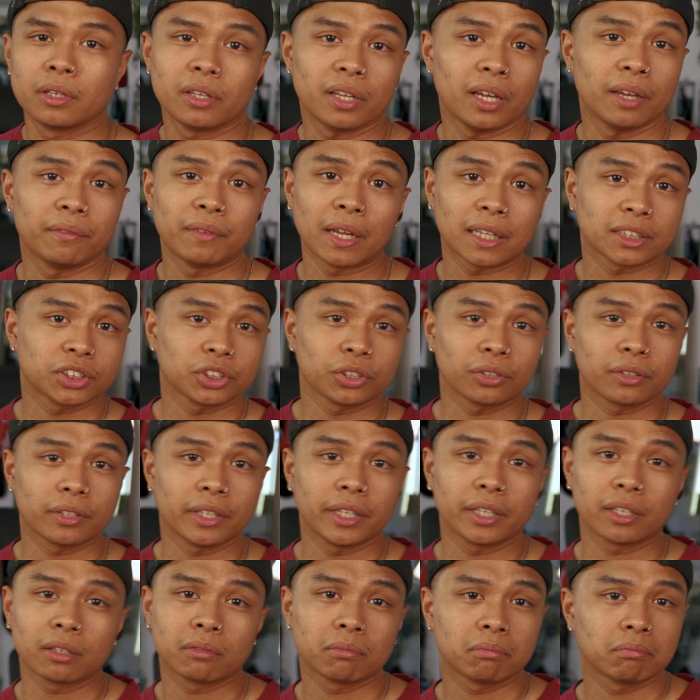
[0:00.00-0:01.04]
If that's your
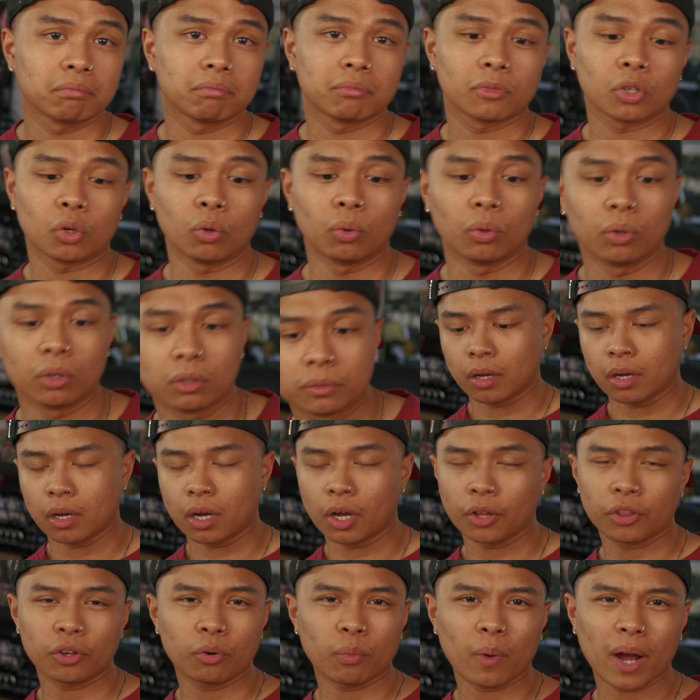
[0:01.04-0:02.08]
thing, cool.
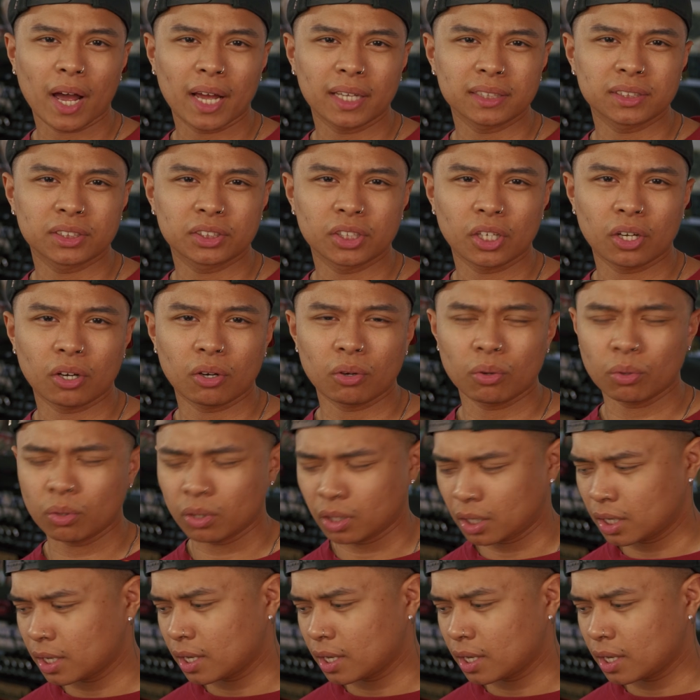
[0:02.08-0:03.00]
Otherwise though,